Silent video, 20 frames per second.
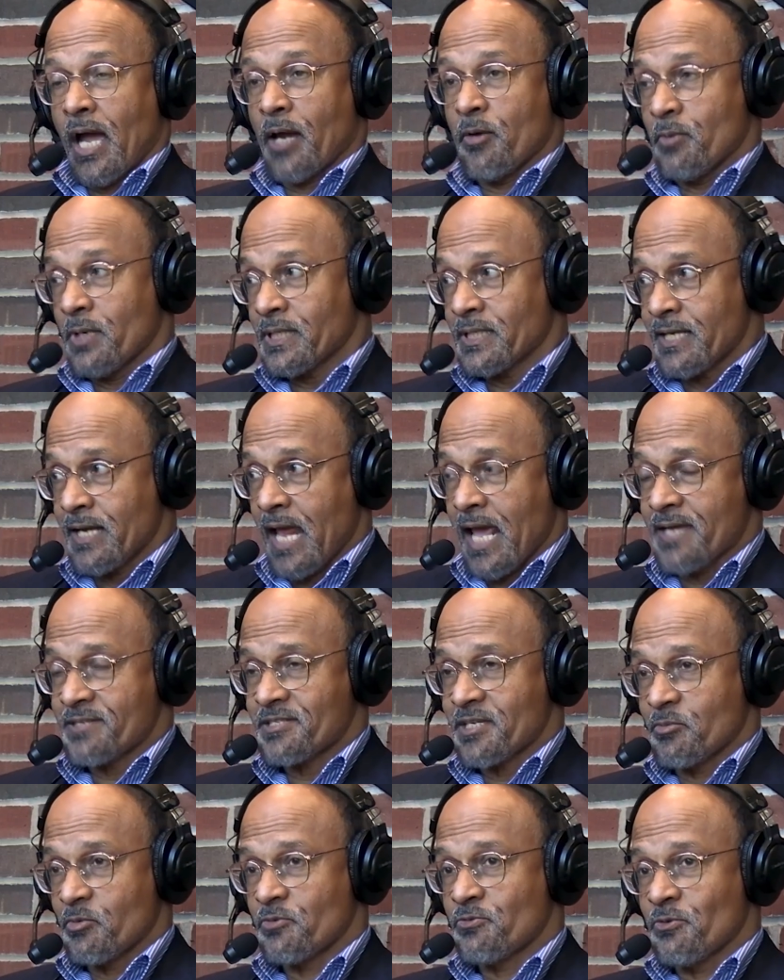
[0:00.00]
I worked at
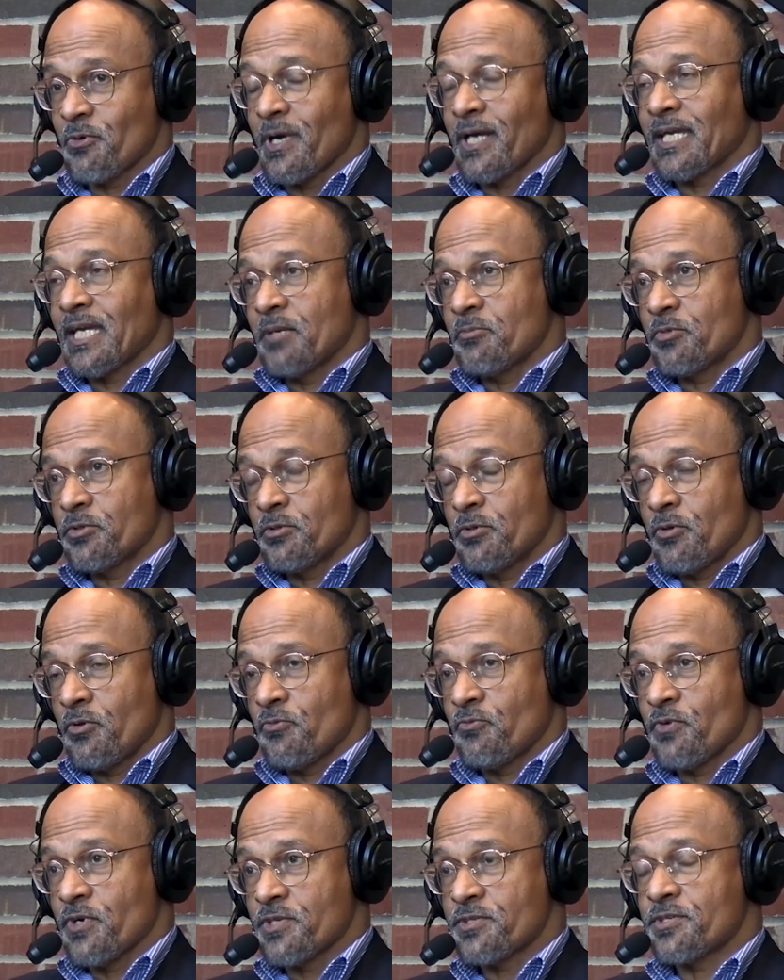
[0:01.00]
NASA before I came to the
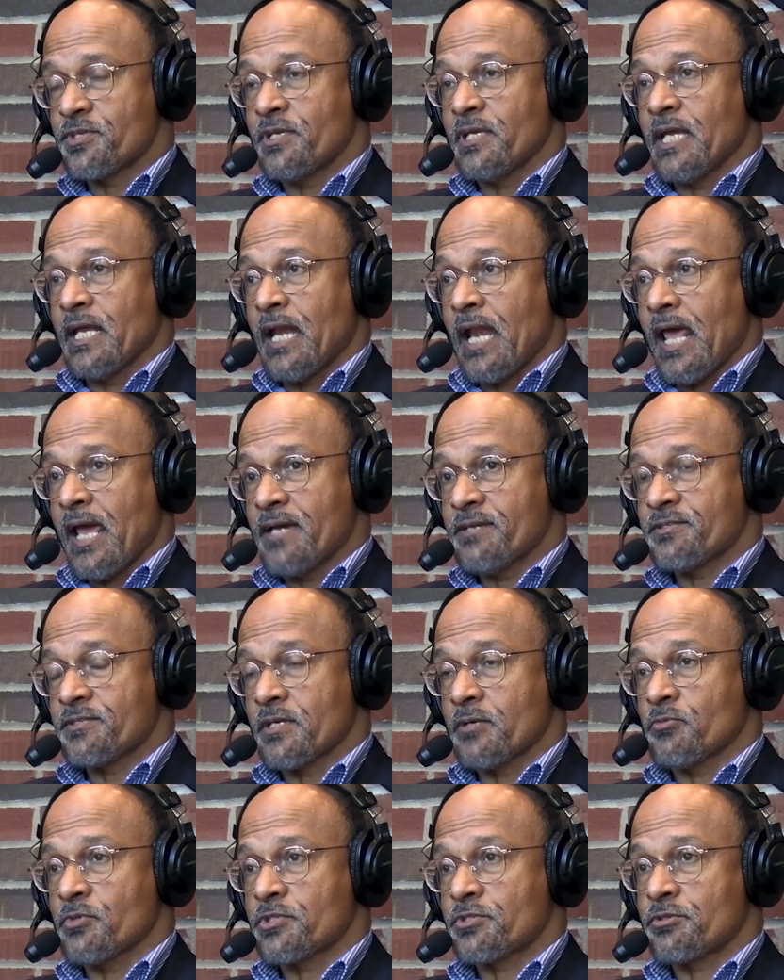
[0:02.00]
university, and
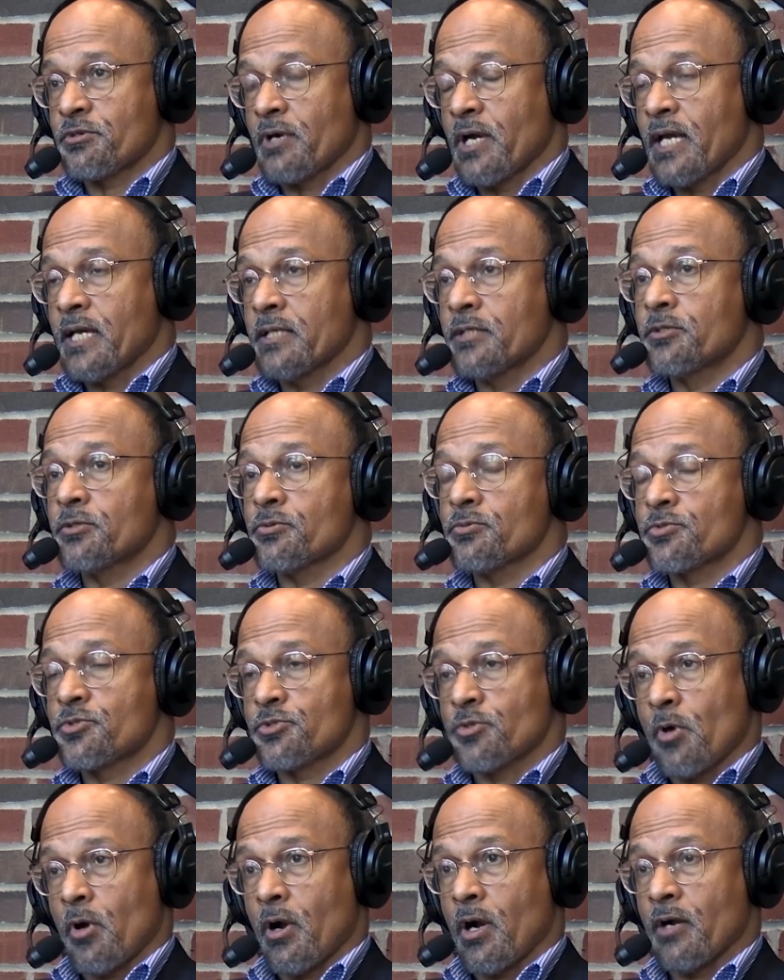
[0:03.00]
NASA was trying to
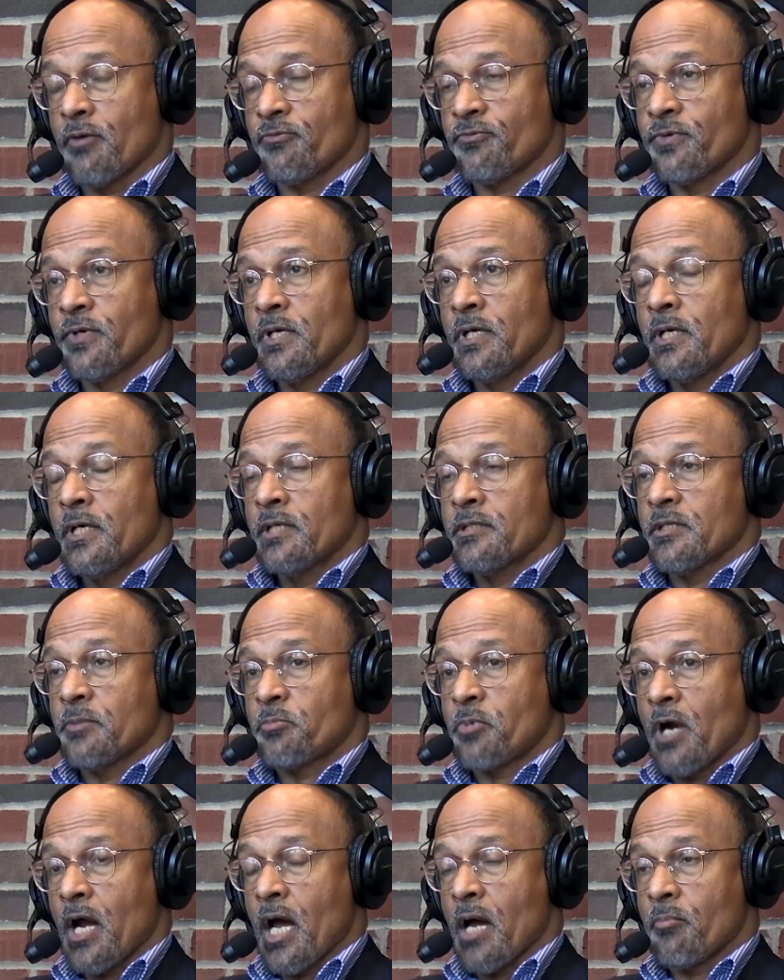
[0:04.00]
solve the
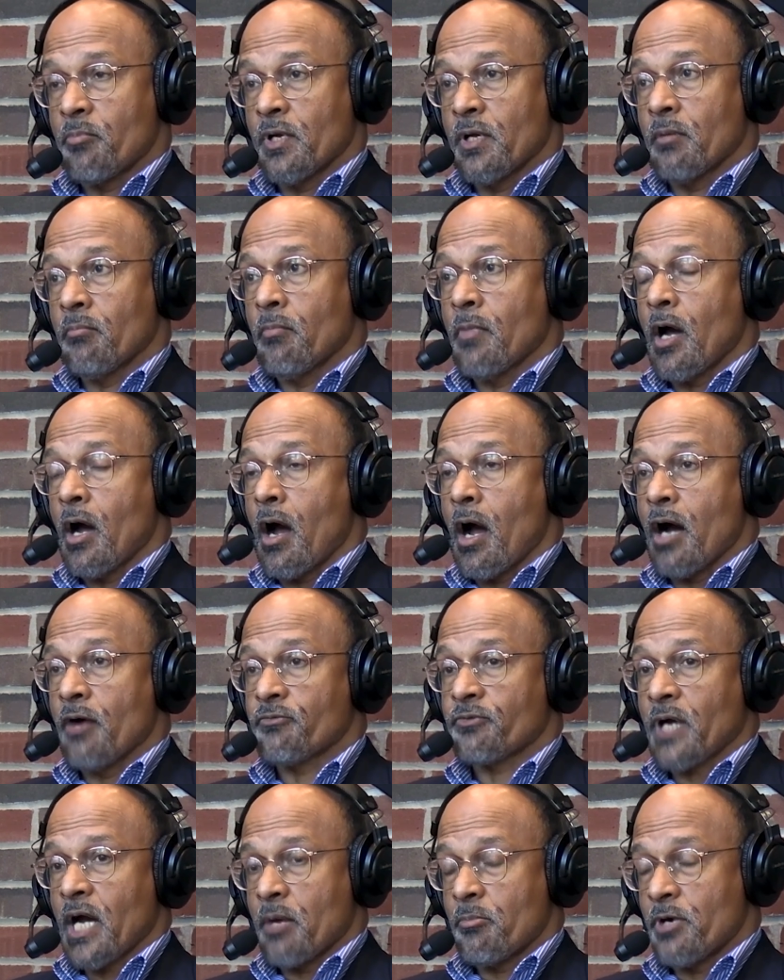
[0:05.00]
problem
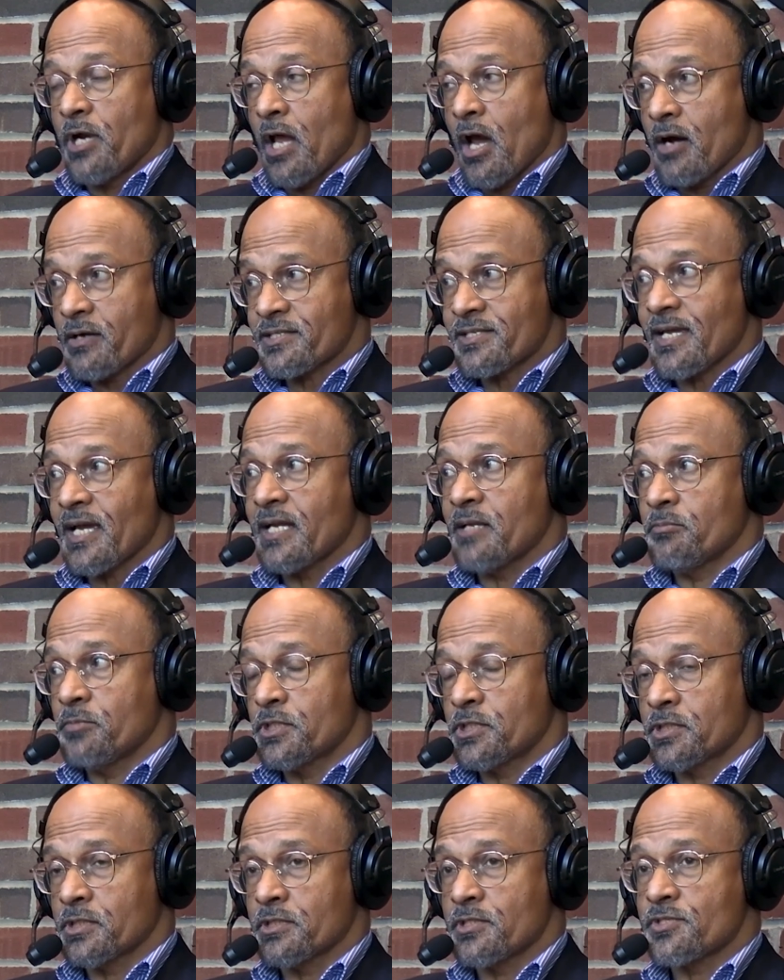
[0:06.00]
of carbon dioxide
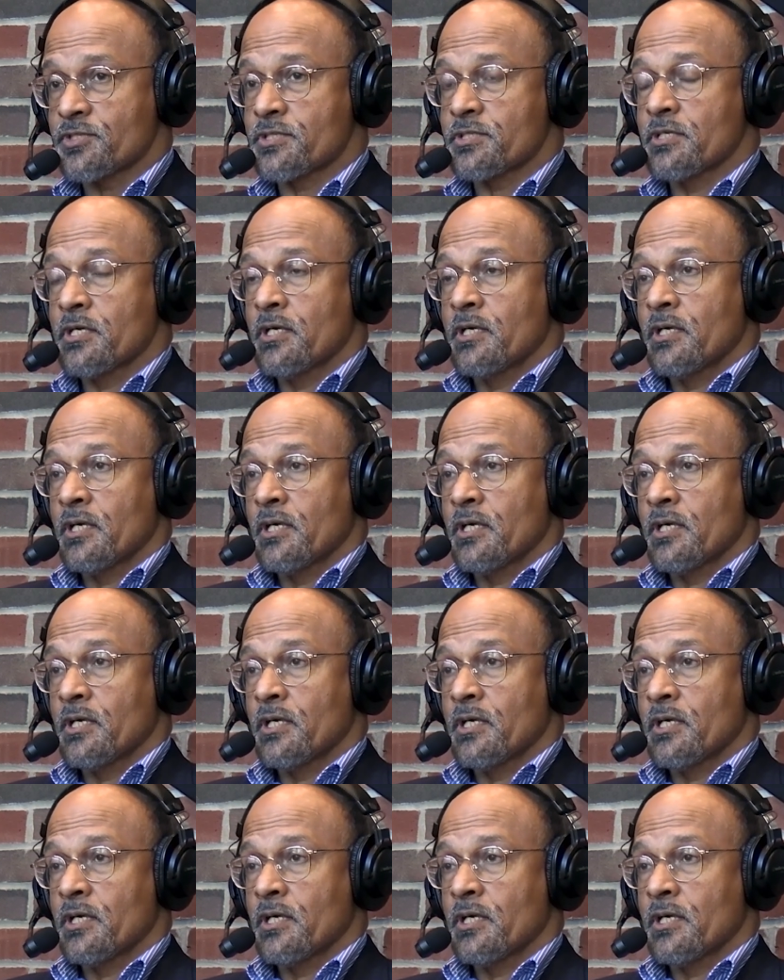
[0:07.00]
emissions